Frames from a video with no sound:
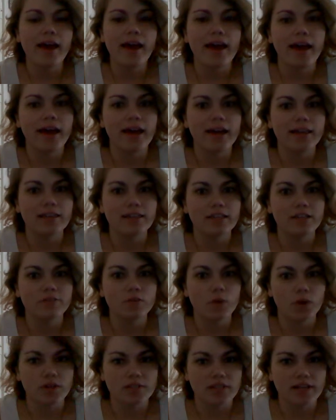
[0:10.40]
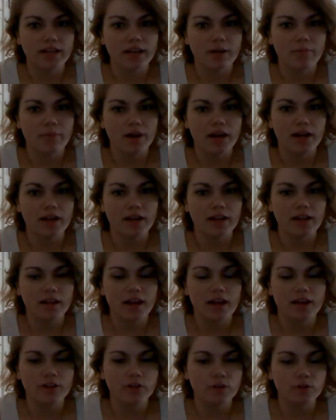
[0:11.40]
and then of course I came back
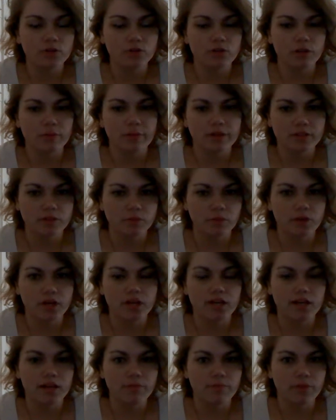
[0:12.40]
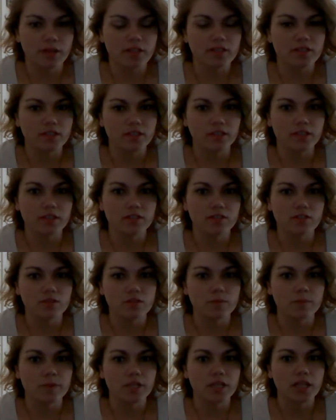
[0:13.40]
and had to go straight back to work, and basically it's
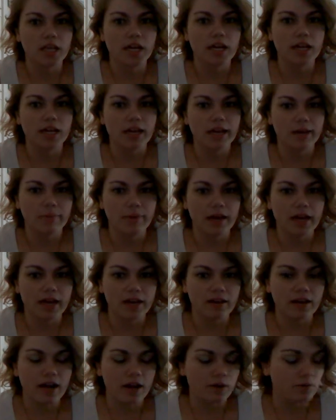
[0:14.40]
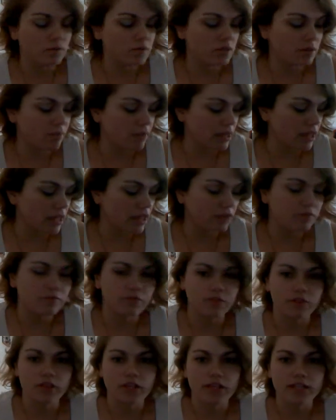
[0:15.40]
just been like a madhouse in my life
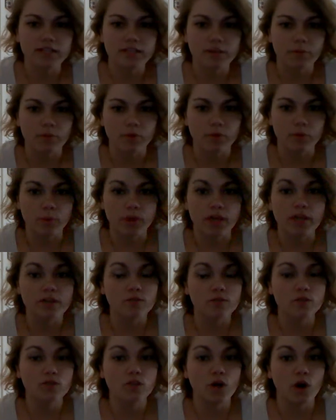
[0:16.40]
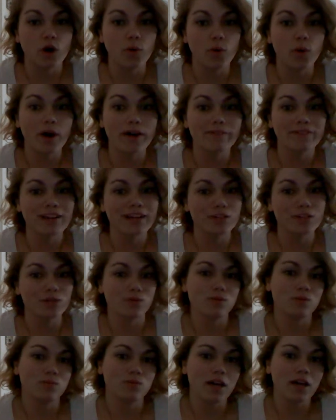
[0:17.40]
for the last couple of weeks. So I've got to
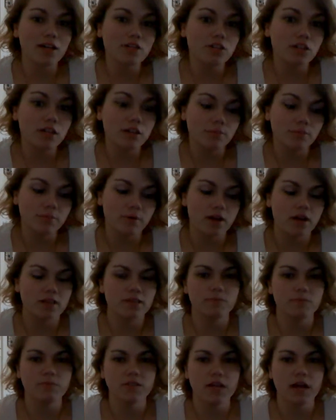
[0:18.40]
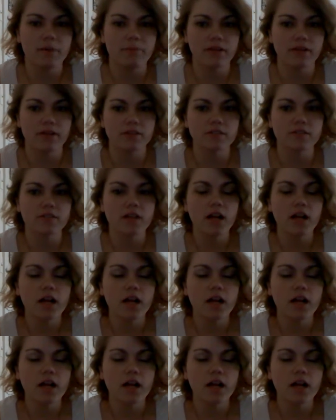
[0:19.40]
do some catch up on some topics